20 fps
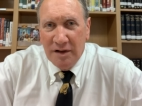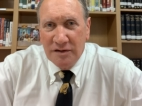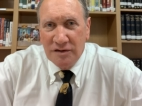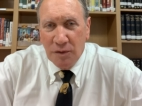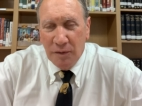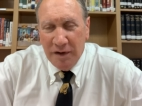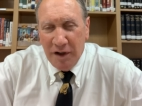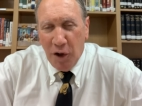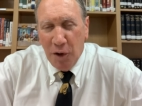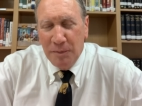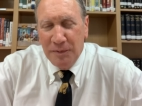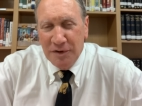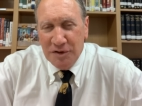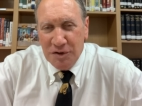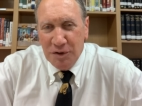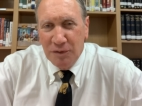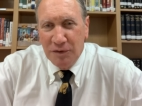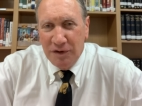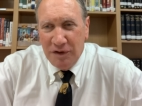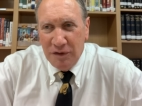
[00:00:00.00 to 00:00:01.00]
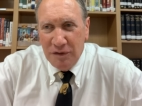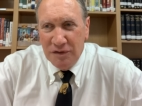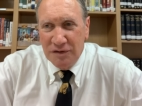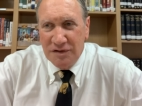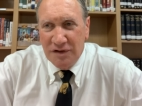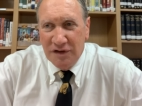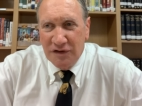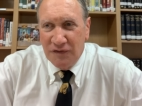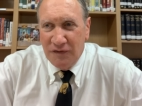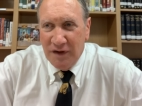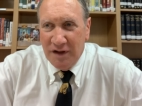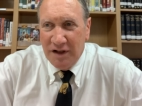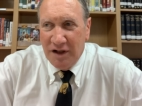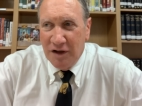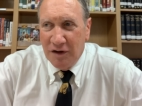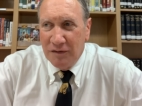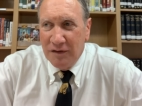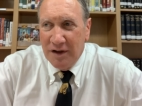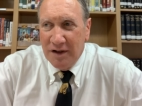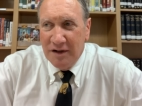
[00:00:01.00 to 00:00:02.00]
So we hope that you will use this
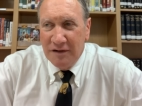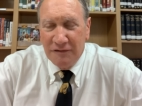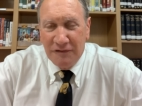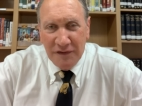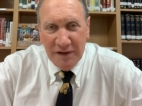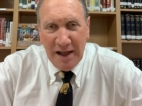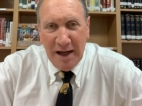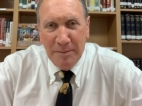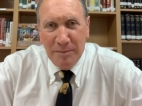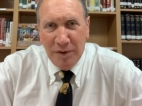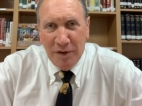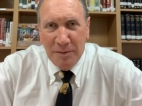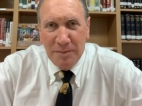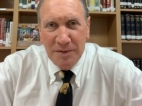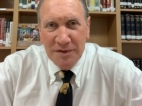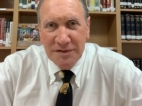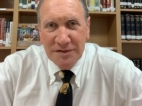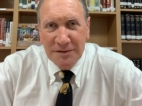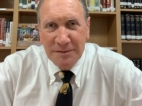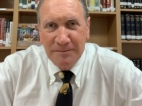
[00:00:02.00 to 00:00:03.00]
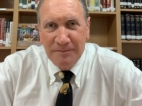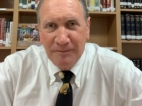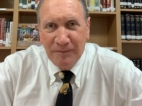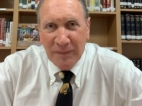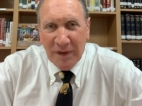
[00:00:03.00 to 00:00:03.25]
video for that purpose